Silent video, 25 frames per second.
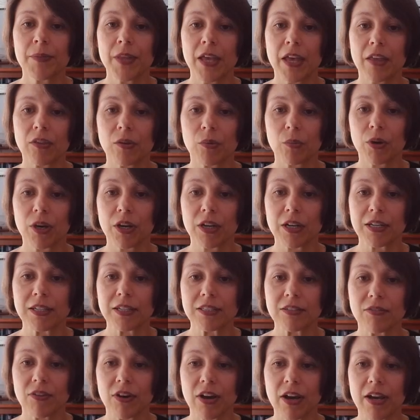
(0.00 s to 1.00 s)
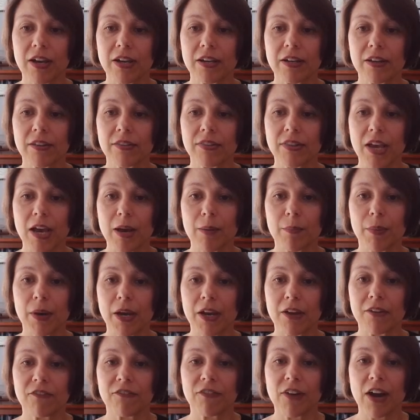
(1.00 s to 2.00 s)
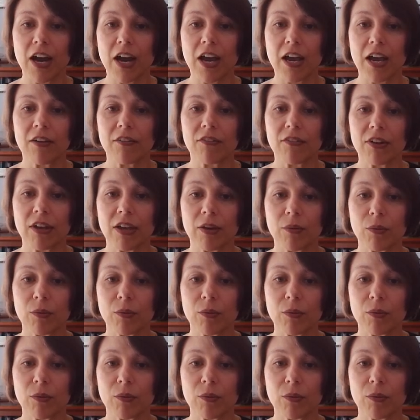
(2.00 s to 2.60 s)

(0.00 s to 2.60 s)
And then we're going to divide that by 5,